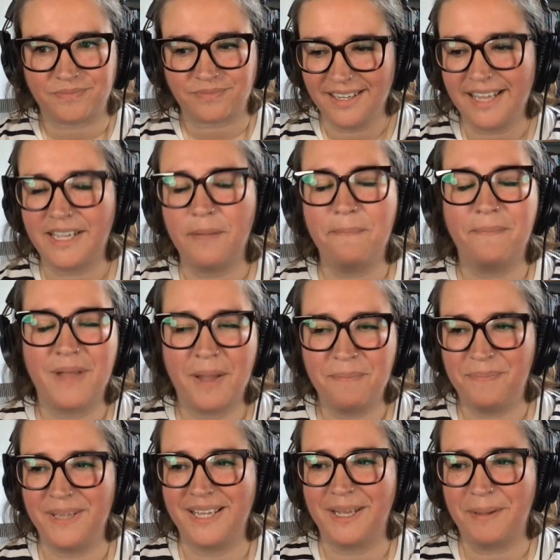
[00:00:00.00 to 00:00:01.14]
like a
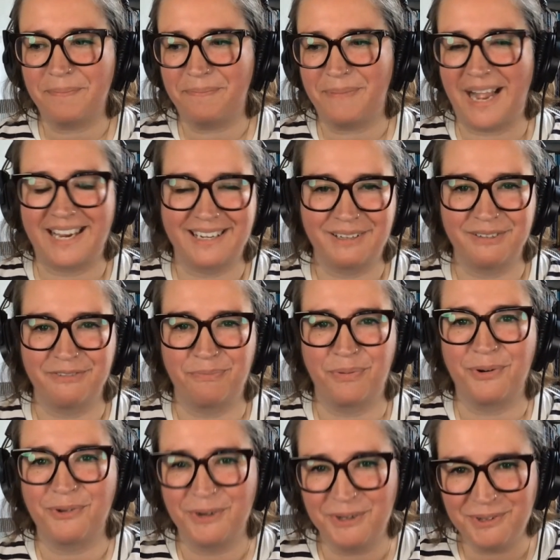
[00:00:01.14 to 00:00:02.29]
bigger bank of
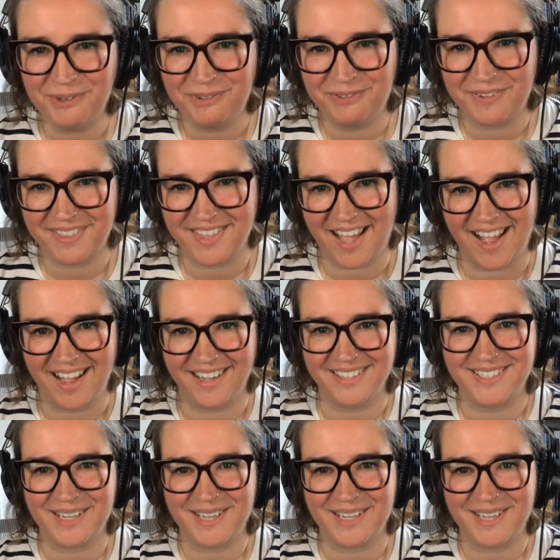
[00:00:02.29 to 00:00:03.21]
proof that